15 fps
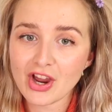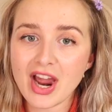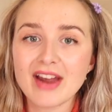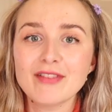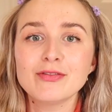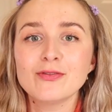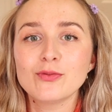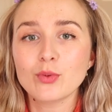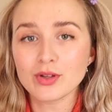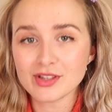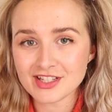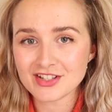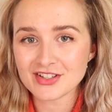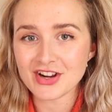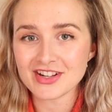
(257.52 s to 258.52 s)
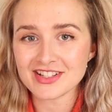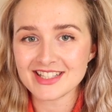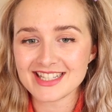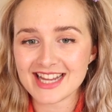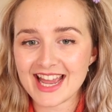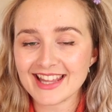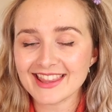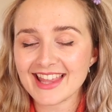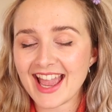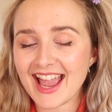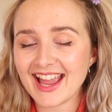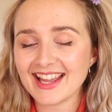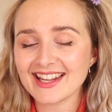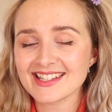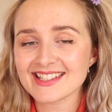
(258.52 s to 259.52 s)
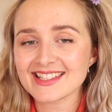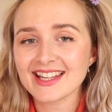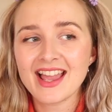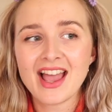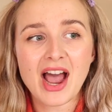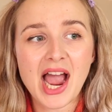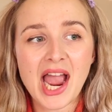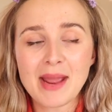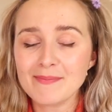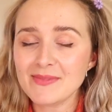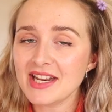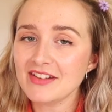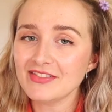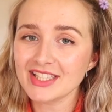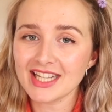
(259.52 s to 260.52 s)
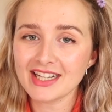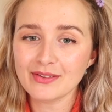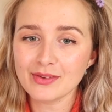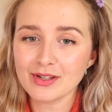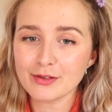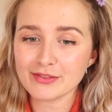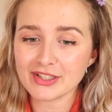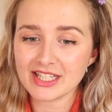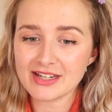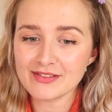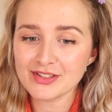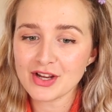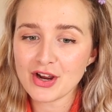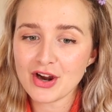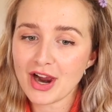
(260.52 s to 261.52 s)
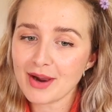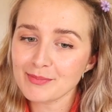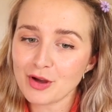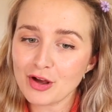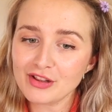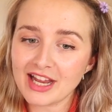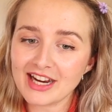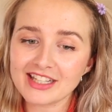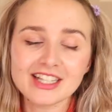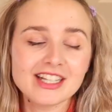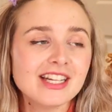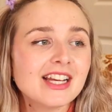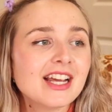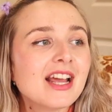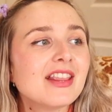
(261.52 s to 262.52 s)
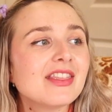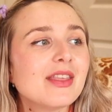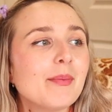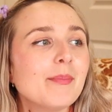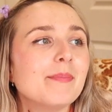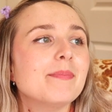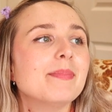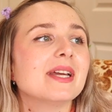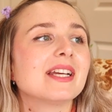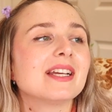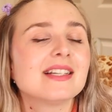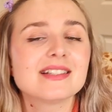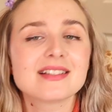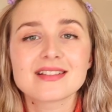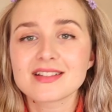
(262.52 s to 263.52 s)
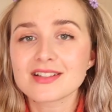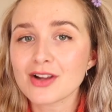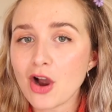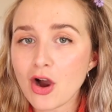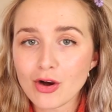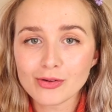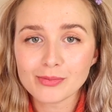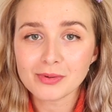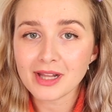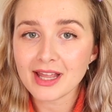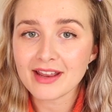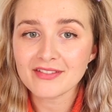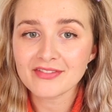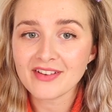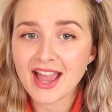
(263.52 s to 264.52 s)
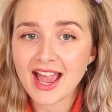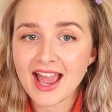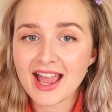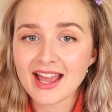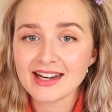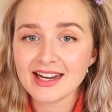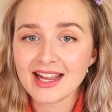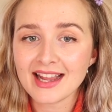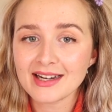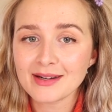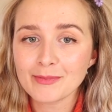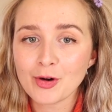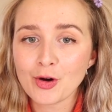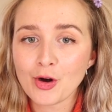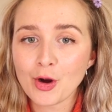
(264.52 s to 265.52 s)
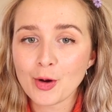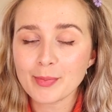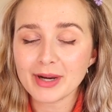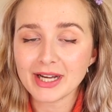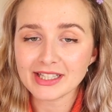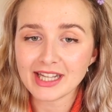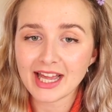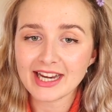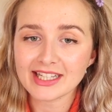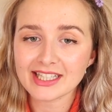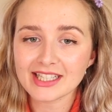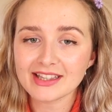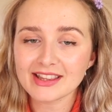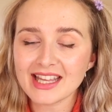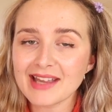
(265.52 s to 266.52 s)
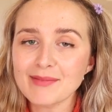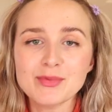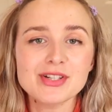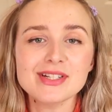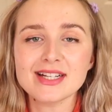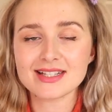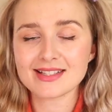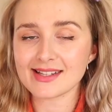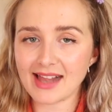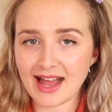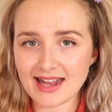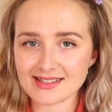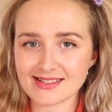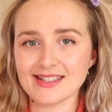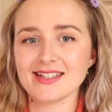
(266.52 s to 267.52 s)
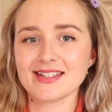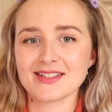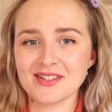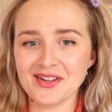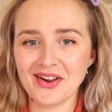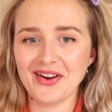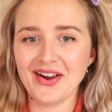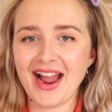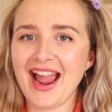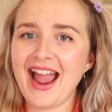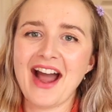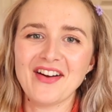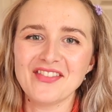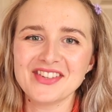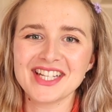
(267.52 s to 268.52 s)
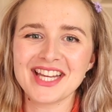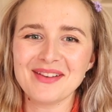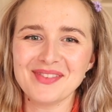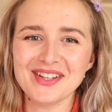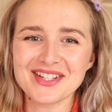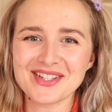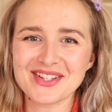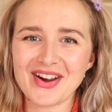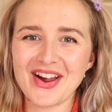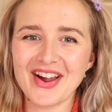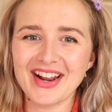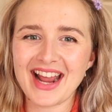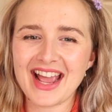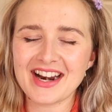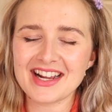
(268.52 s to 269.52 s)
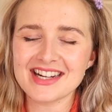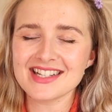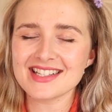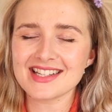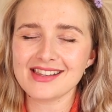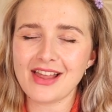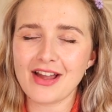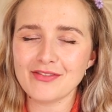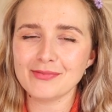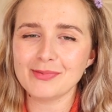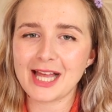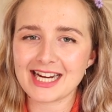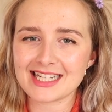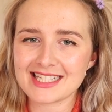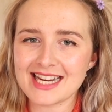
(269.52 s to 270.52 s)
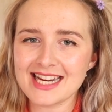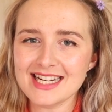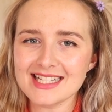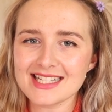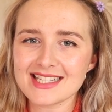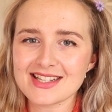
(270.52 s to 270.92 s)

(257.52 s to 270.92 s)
I've worn this shirt to death and I'm never getting rid of it, even though I'm not like the biggest Coldplay fan anymore, but like their music's classic. So I have to keep this shirt, and I just love black tees.